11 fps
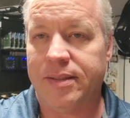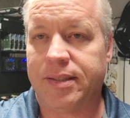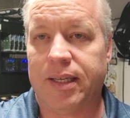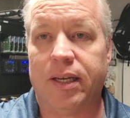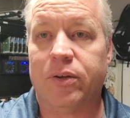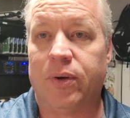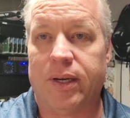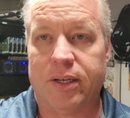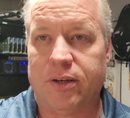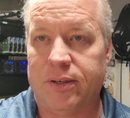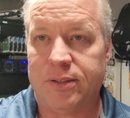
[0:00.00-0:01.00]
let's say, a
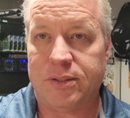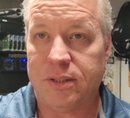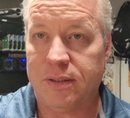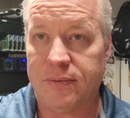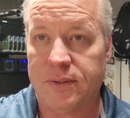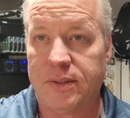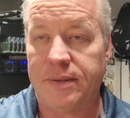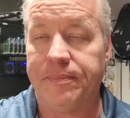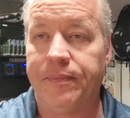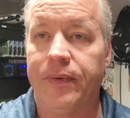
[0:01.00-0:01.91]
credit card service.